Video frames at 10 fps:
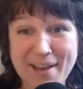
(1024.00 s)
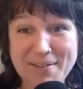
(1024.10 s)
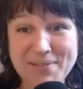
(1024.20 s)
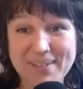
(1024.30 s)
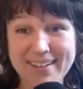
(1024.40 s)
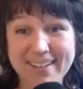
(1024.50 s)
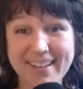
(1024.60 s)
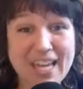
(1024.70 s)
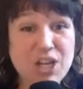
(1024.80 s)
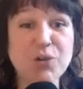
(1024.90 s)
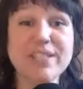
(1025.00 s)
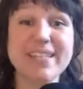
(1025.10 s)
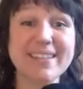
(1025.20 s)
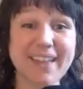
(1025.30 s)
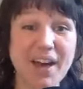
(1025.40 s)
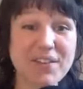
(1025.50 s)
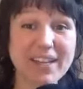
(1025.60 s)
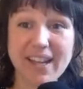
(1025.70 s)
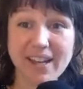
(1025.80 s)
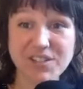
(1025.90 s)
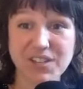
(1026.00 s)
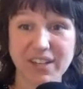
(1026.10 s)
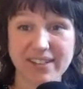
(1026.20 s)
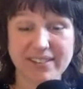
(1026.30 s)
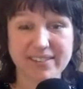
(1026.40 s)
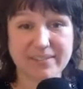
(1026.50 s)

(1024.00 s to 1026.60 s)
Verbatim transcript: of increasing love and connection.